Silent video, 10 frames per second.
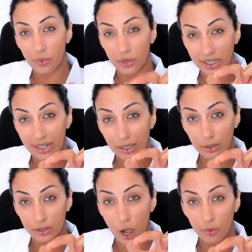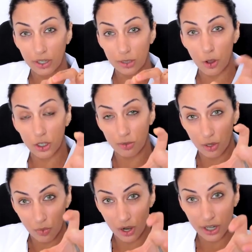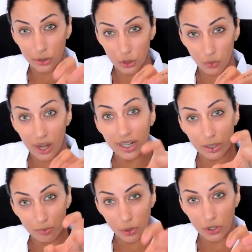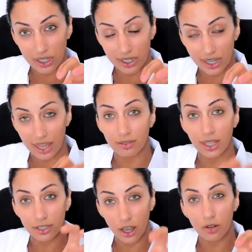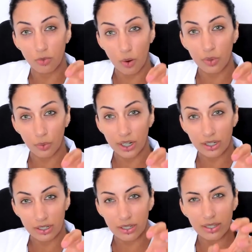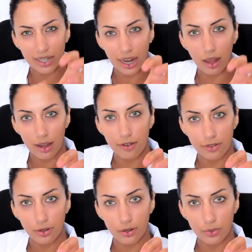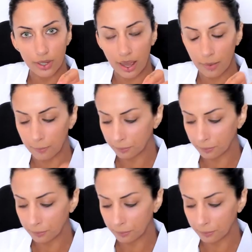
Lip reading: We want as little scarring as possible, and while it's all swelling, it's pushing together, and that's kind of what we want it to stay like for as long as we can.